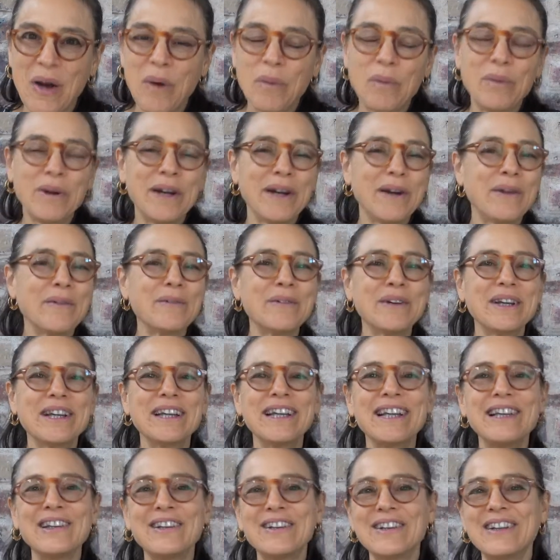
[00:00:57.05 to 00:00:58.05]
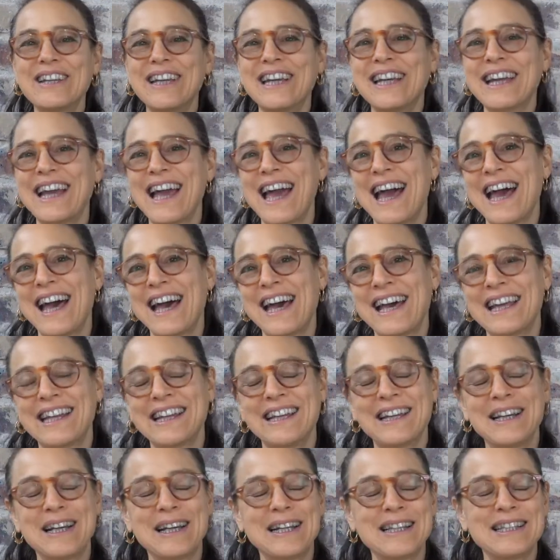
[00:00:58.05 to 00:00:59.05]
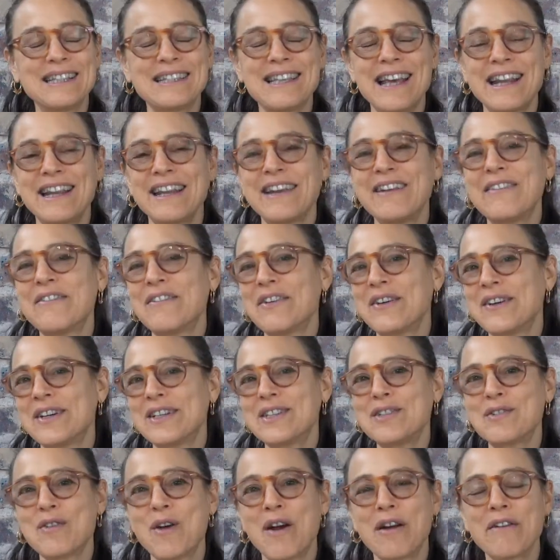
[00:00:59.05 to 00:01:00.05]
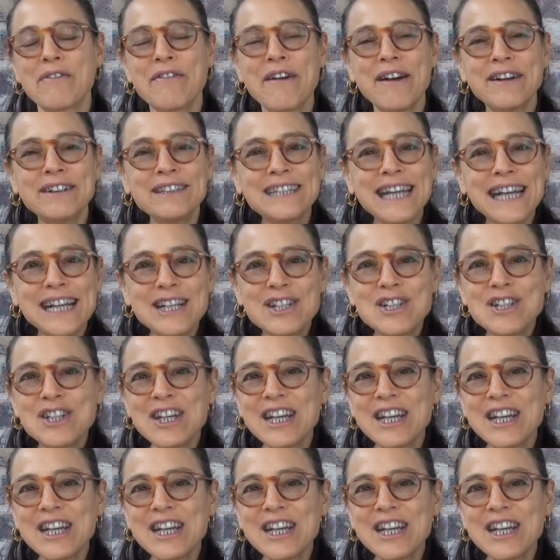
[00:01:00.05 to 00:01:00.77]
We're really looking at setting a very strong foundation